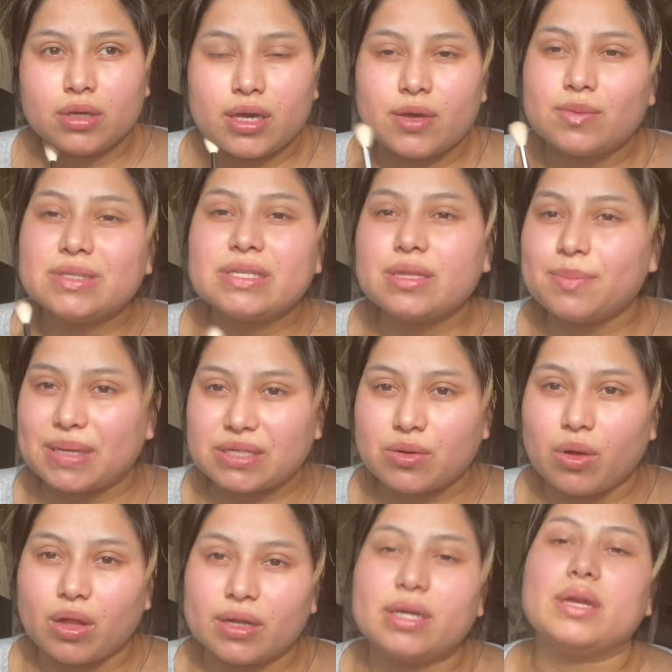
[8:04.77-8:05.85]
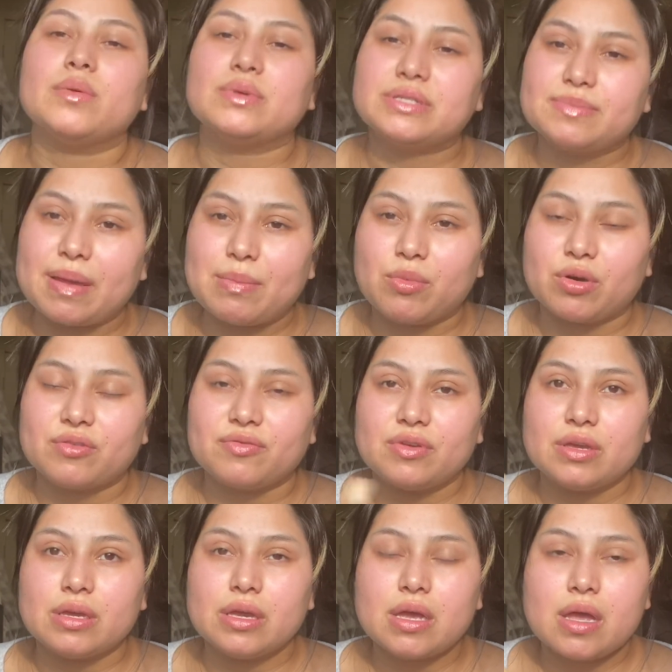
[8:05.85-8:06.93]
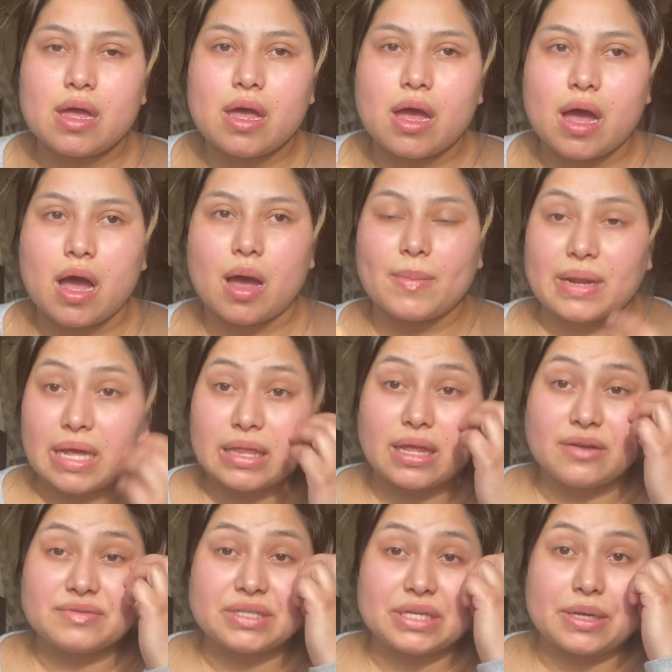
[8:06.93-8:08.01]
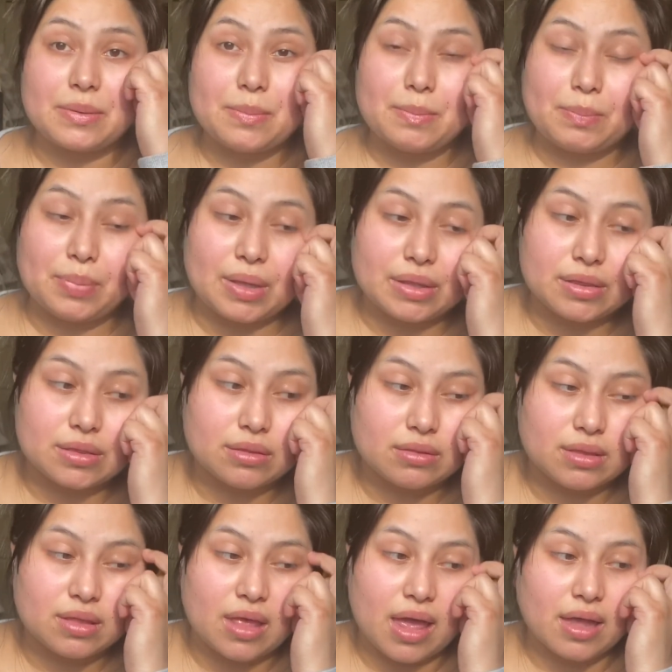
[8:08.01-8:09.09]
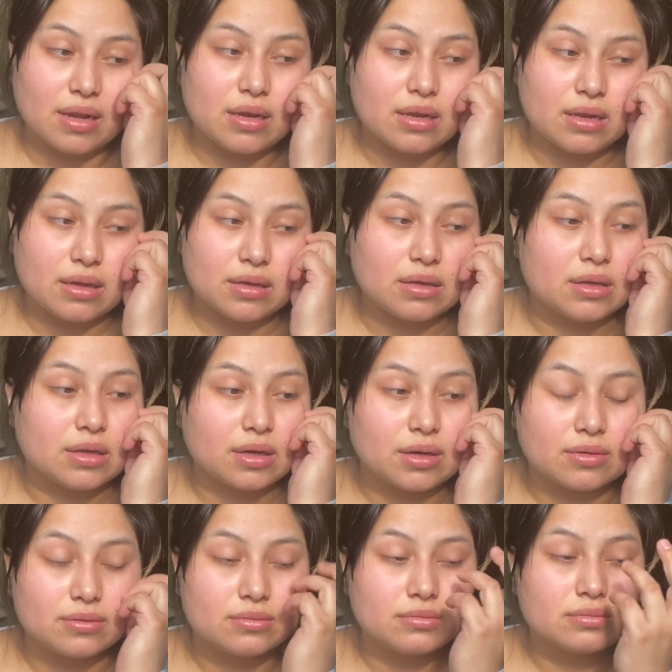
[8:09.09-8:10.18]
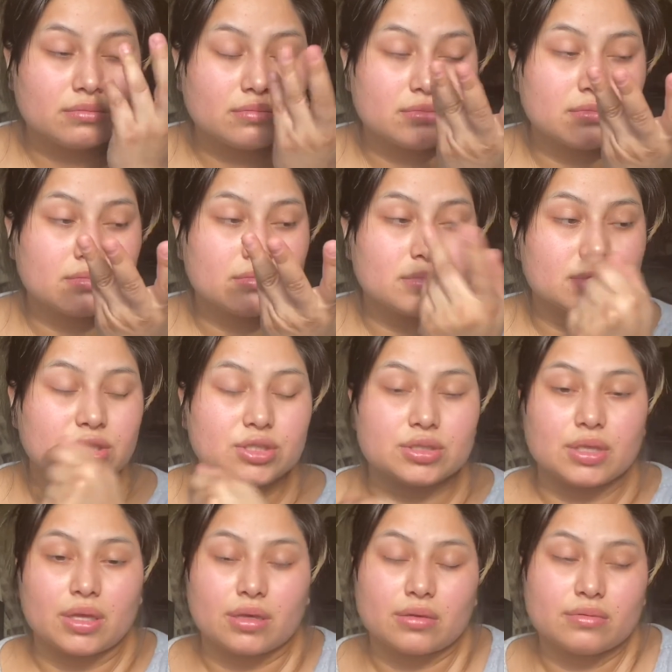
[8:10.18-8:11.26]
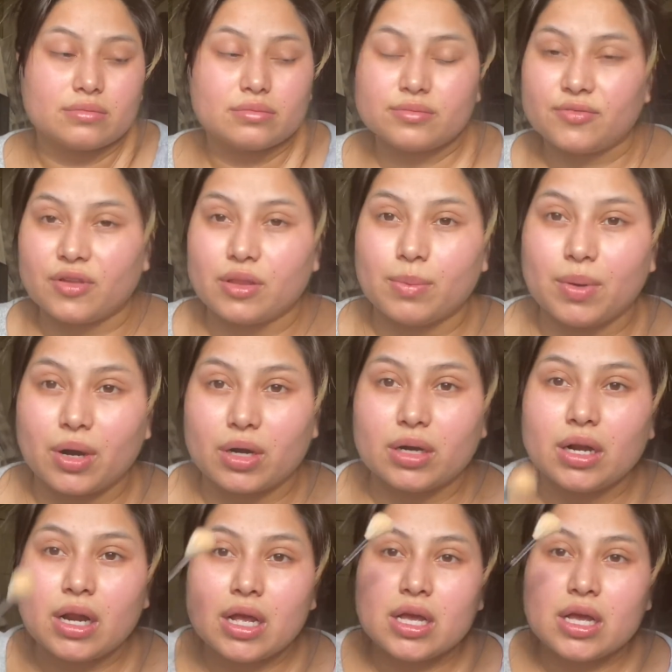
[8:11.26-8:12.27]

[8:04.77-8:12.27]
It wasn't the best quality. It was by Morphe, and I loved it, but then, you know, it just like fell apart.